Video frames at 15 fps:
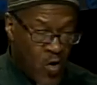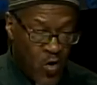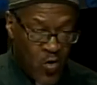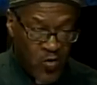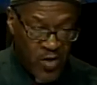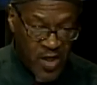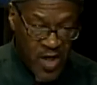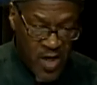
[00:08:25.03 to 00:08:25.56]

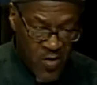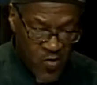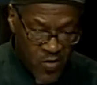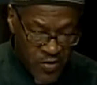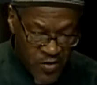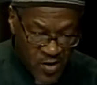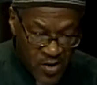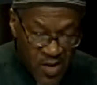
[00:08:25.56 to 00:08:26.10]
Okay,
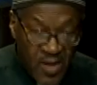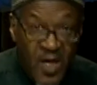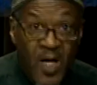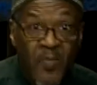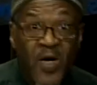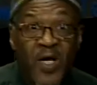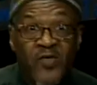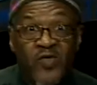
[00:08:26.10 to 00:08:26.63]
once again,
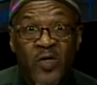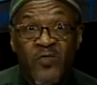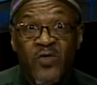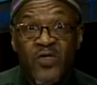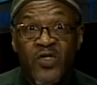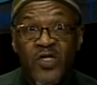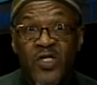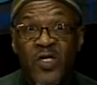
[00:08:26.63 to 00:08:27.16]
I'm Hasson
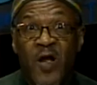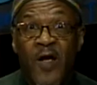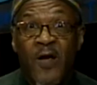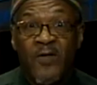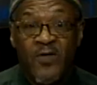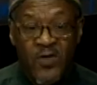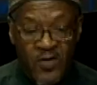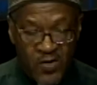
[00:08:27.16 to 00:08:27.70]
Rashid,
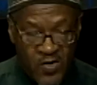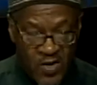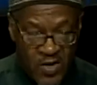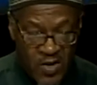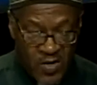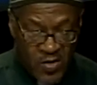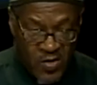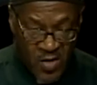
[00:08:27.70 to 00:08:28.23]
and this
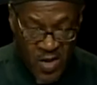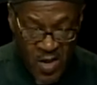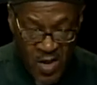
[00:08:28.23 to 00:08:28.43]
is